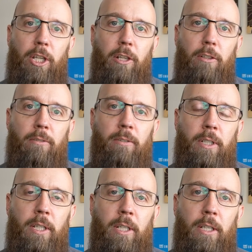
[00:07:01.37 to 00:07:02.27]
channel.
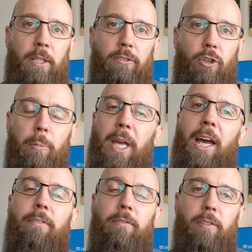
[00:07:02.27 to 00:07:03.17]
So on
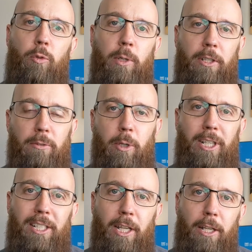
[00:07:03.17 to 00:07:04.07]
behalf of everyone at
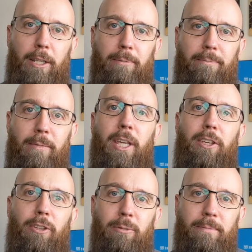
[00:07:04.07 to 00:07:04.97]
Smart Detailing,
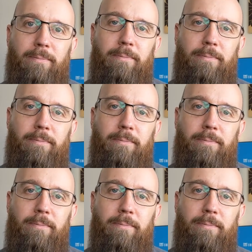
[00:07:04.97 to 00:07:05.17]
thank you.